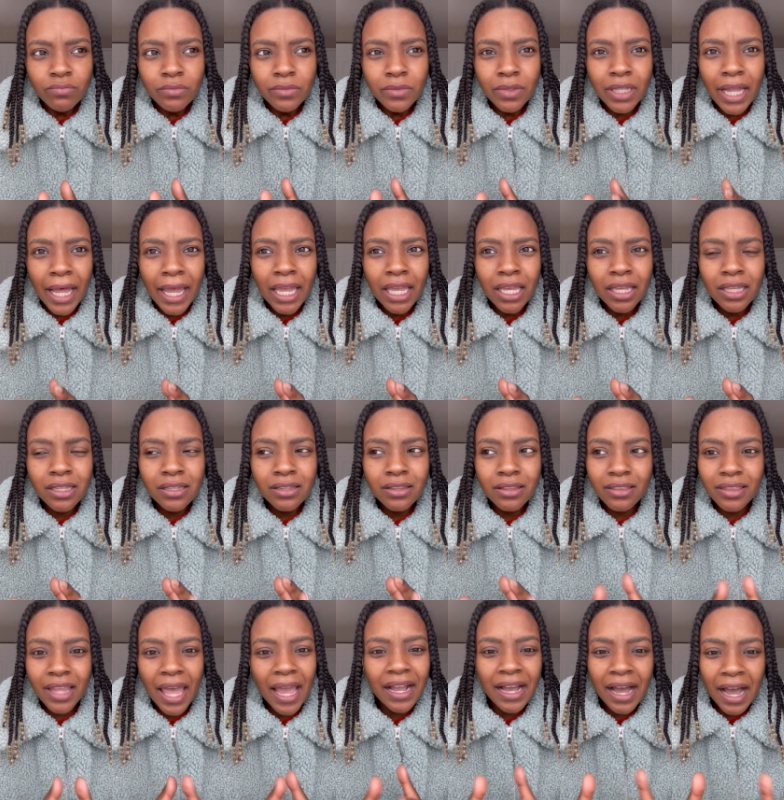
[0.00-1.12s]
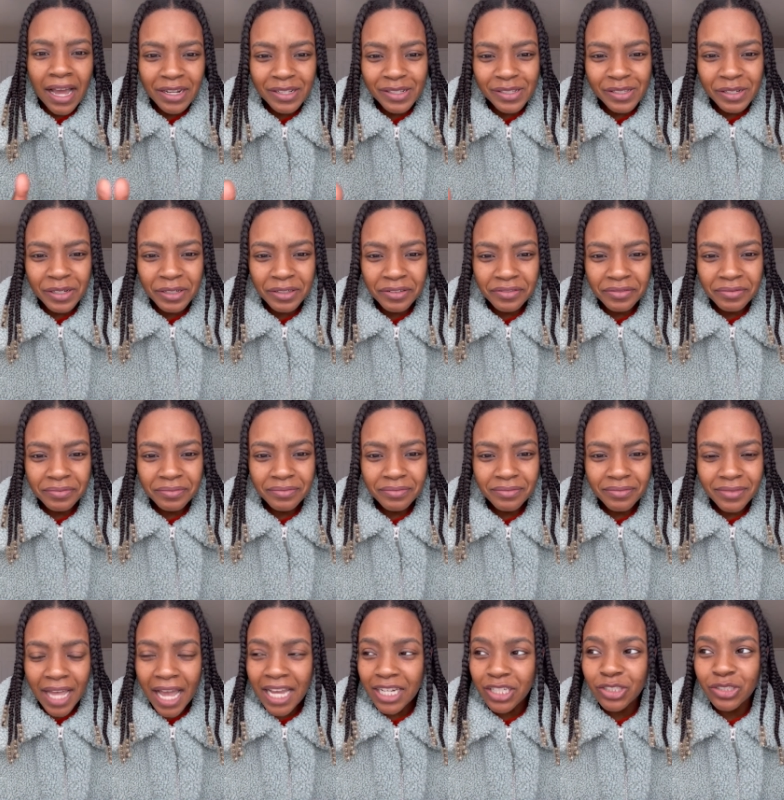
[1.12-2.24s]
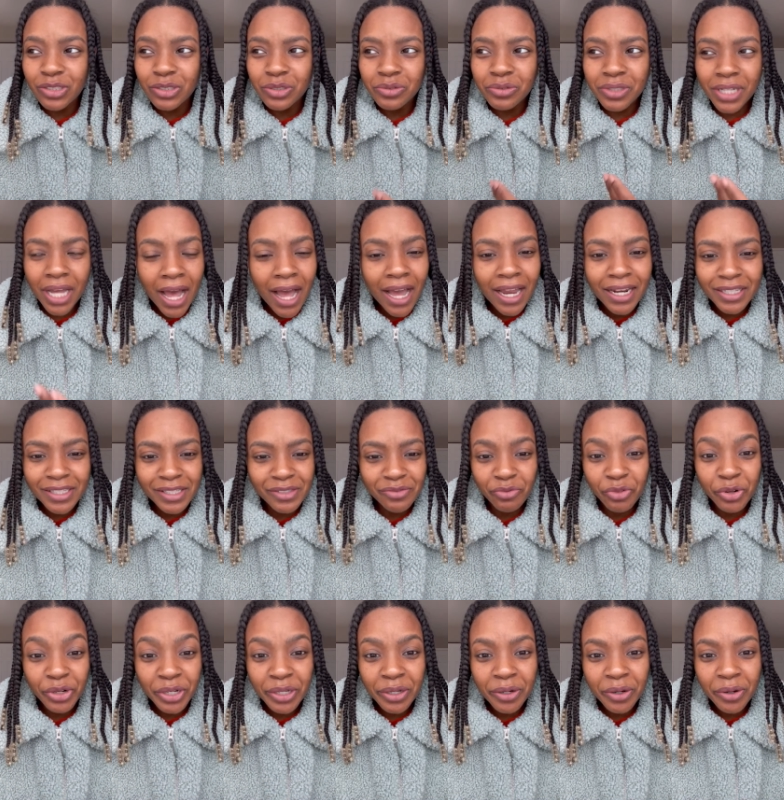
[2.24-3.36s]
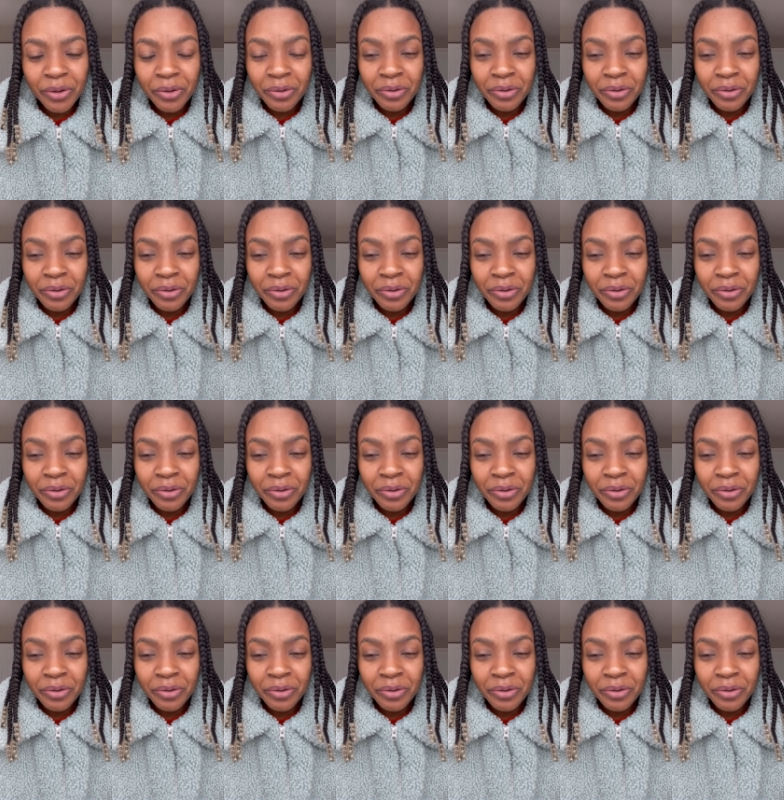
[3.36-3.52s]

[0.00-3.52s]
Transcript: like that kind of stuff. I just knew God is real.